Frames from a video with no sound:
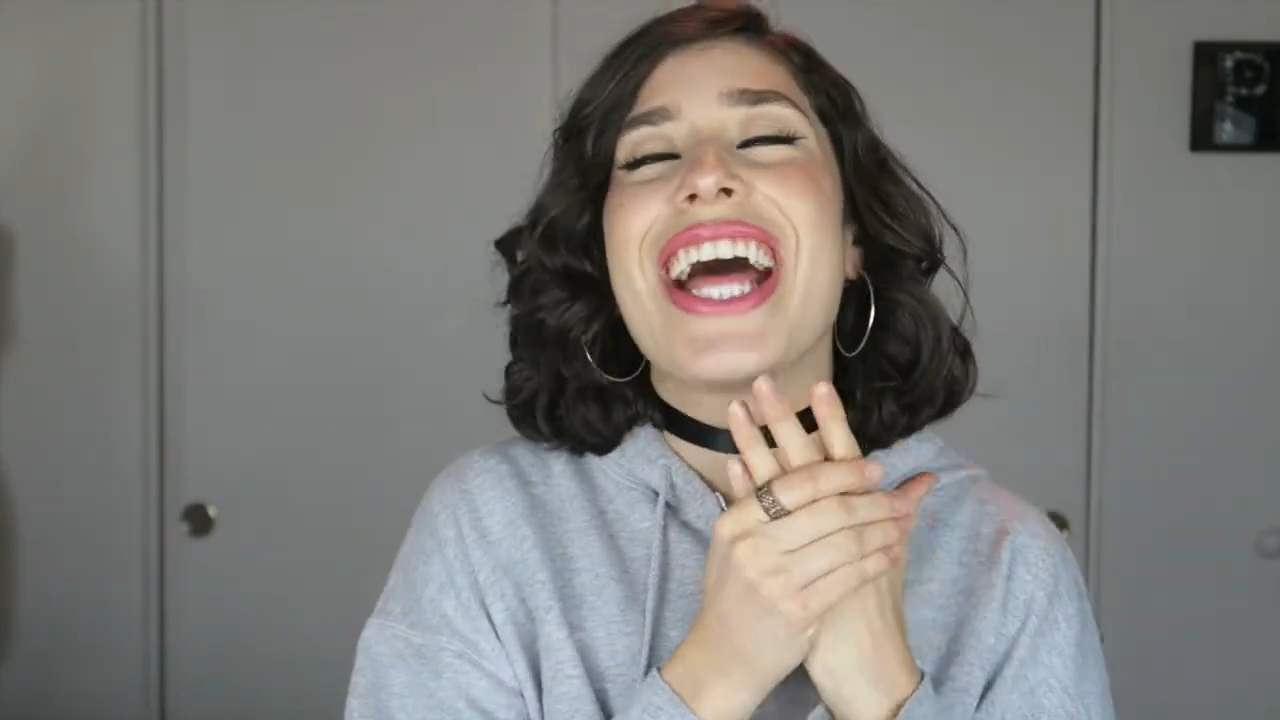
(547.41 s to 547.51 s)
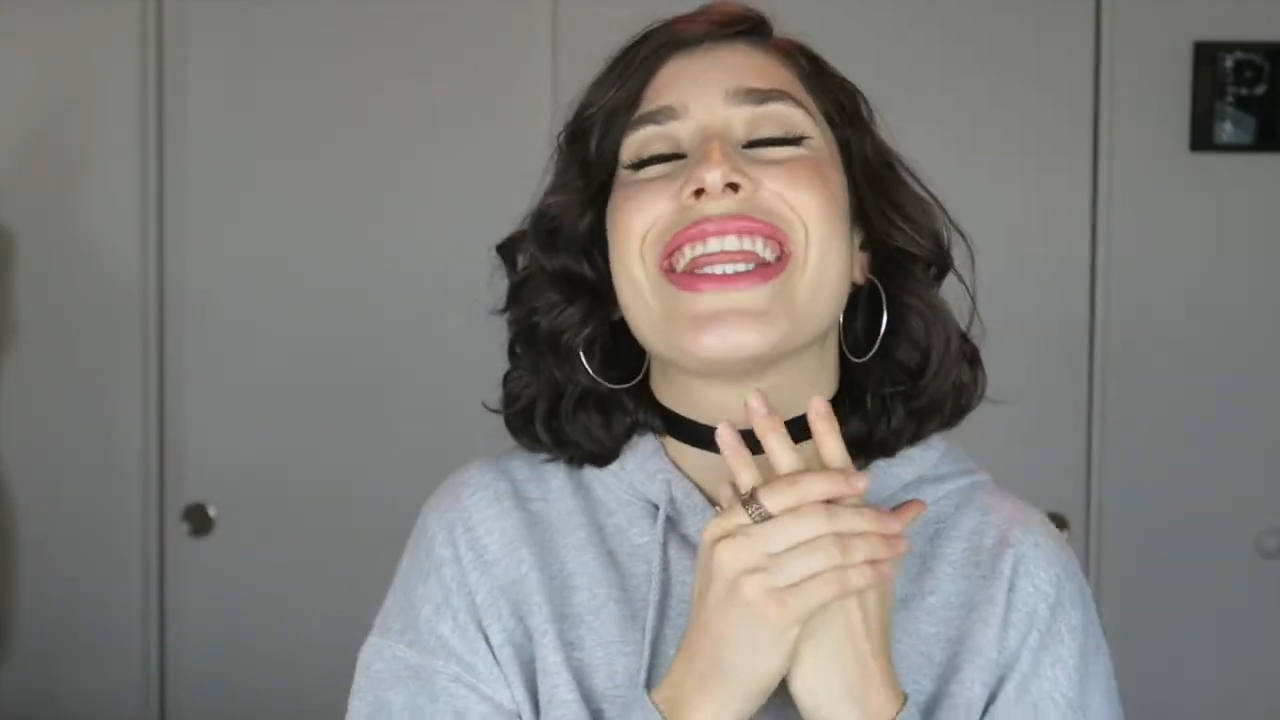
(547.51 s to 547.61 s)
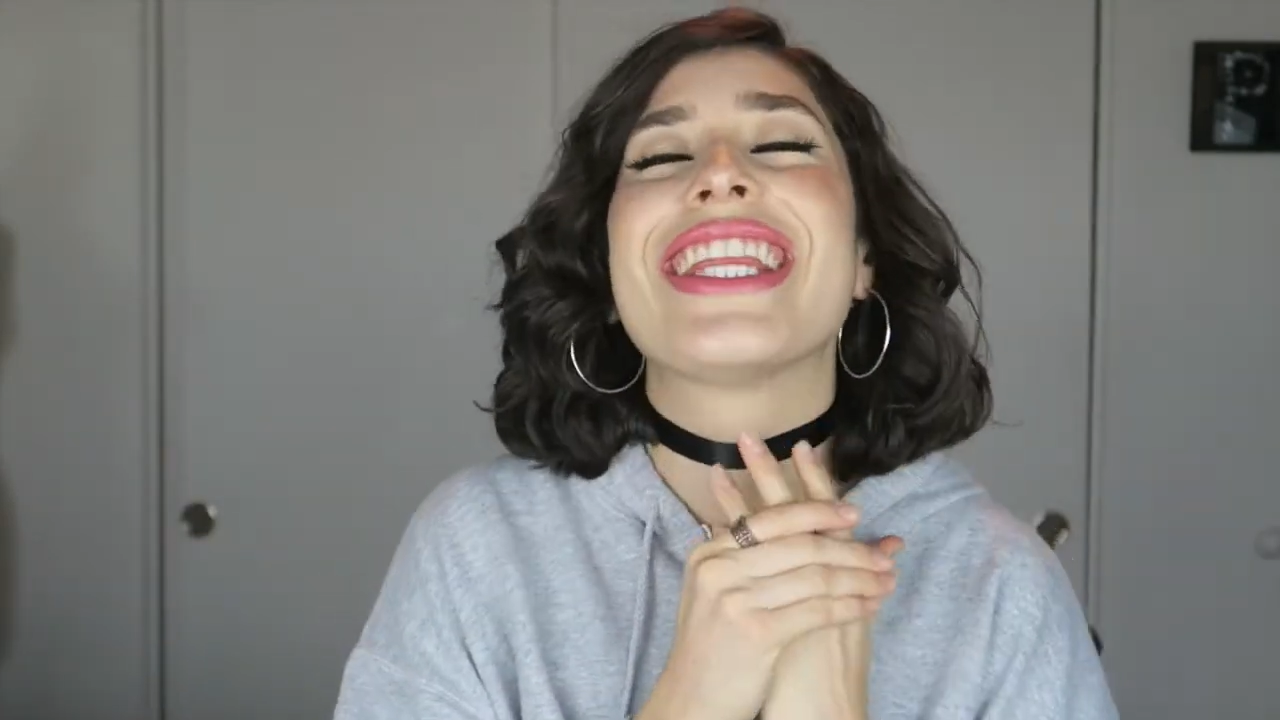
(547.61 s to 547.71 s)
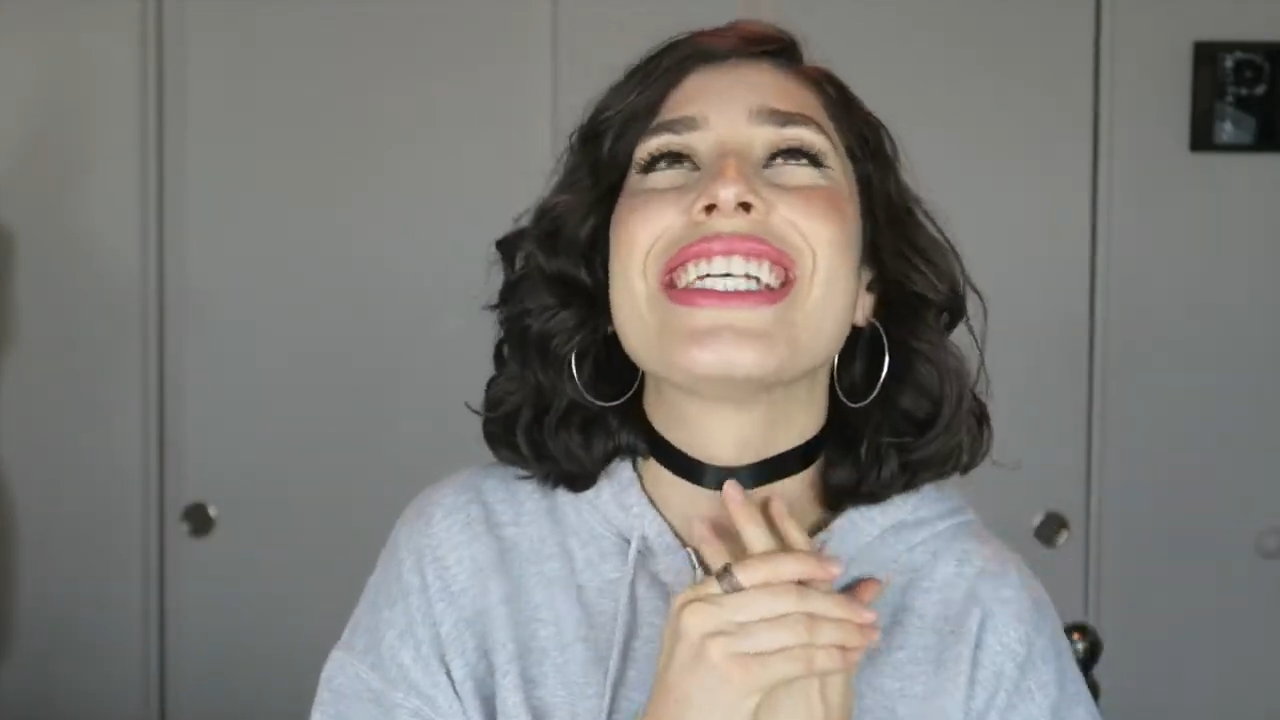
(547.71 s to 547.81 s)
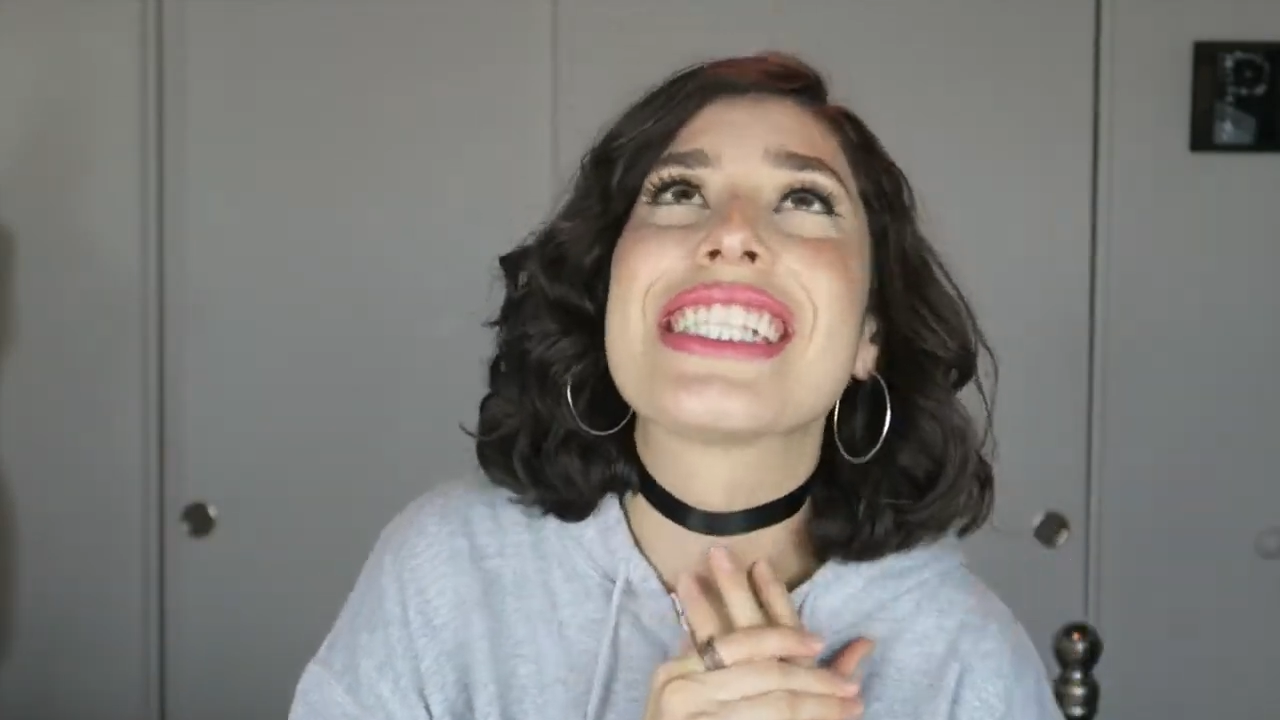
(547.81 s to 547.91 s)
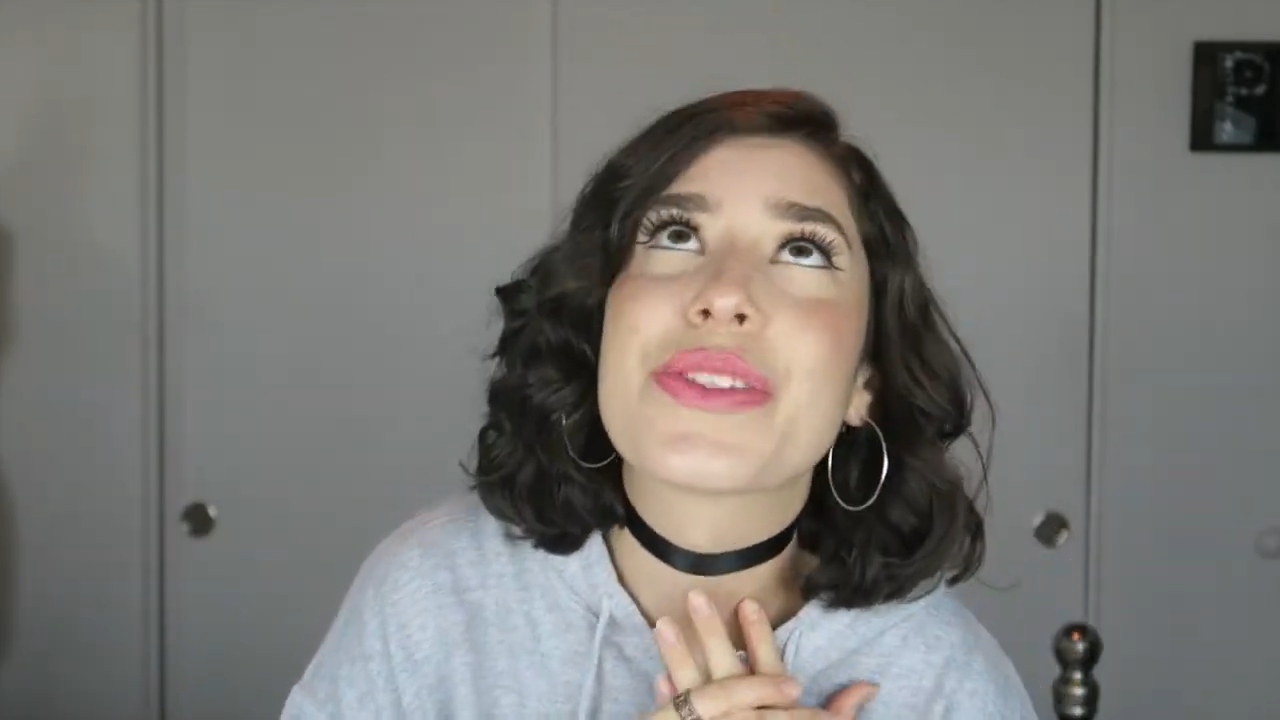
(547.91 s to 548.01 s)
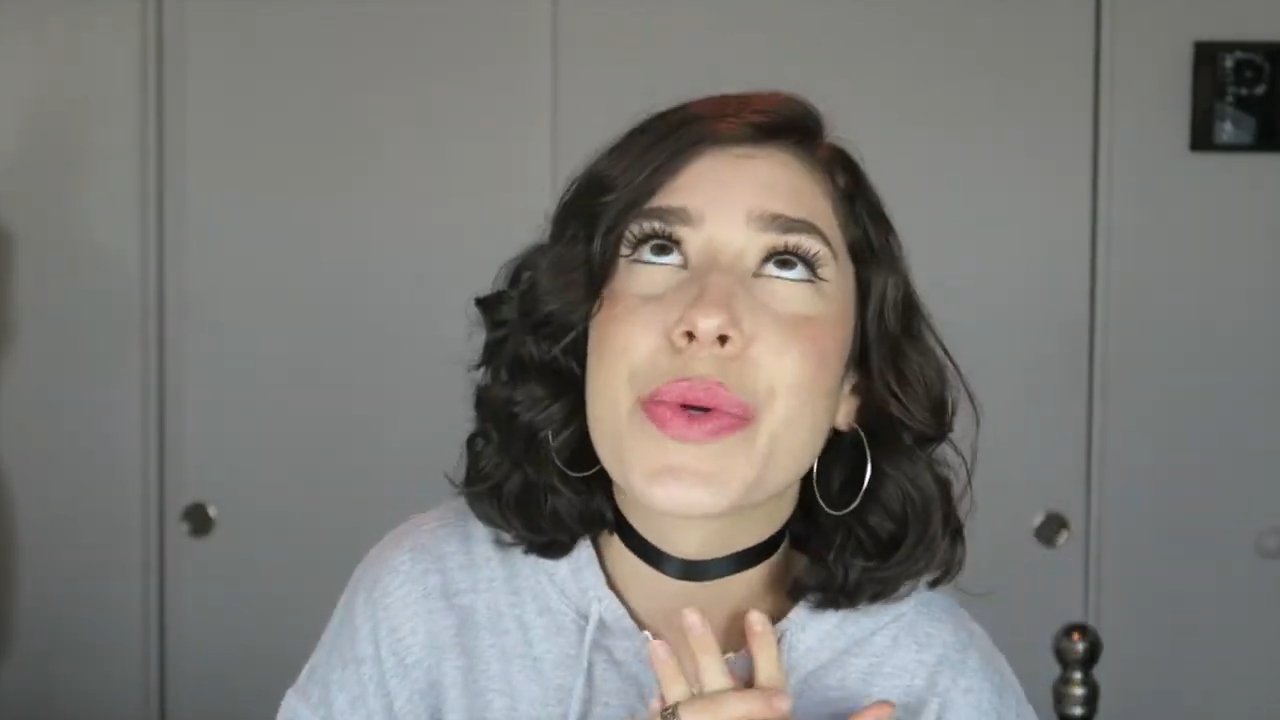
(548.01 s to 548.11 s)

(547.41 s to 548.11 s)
This